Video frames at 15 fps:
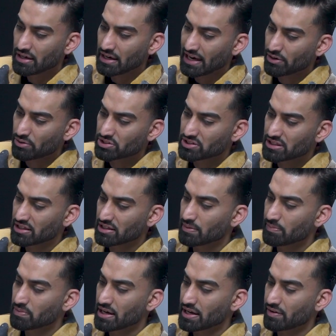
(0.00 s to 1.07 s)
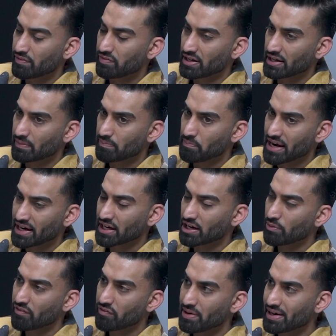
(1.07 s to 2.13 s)
I don't see them kind of like backing
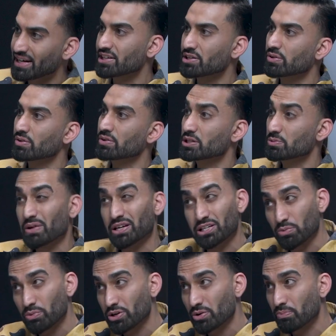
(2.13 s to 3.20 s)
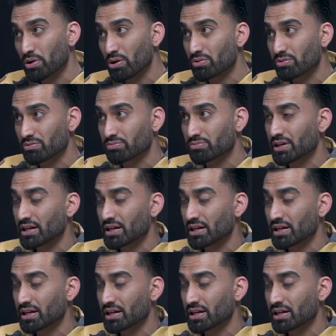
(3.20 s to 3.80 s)
away from any deal, especially when you're broke,